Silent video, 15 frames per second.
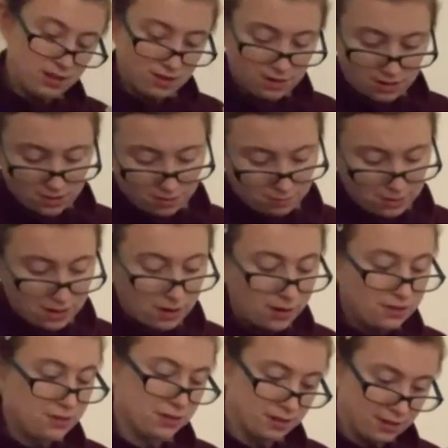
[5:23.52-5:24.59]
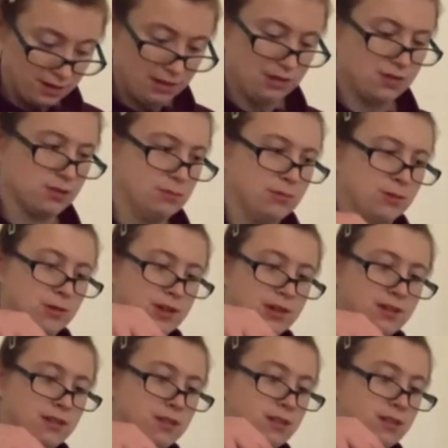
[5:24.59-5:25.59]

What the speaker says: Let's smile up today this morning.